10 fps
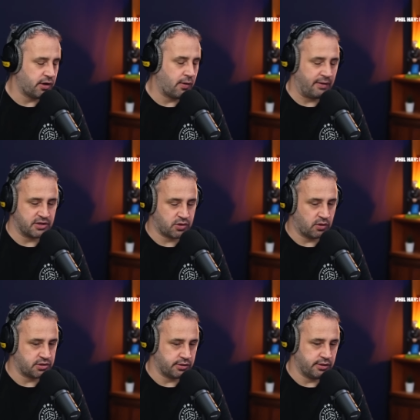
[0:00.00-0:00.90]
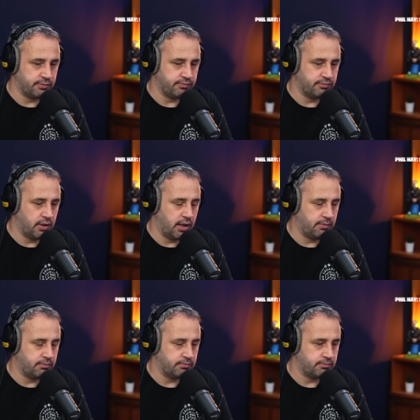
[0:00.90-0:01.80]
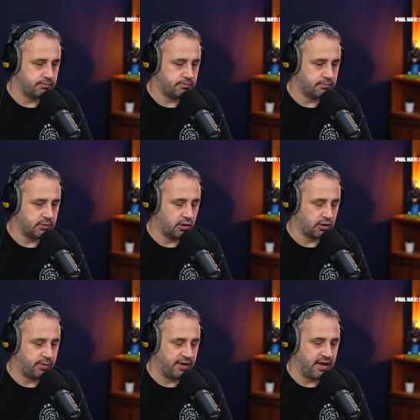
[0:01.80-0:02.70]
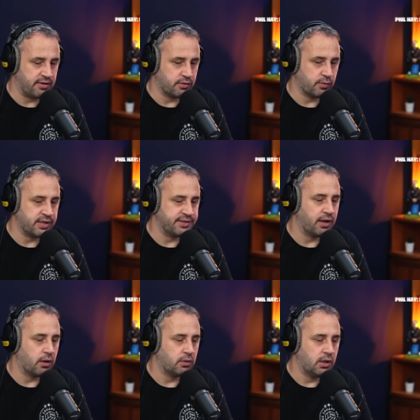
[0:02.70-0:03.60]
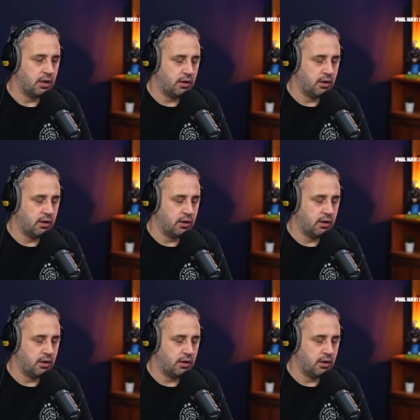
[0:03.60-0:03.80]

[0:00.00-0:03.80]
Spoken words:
know how the squad's going to look by the end of the window,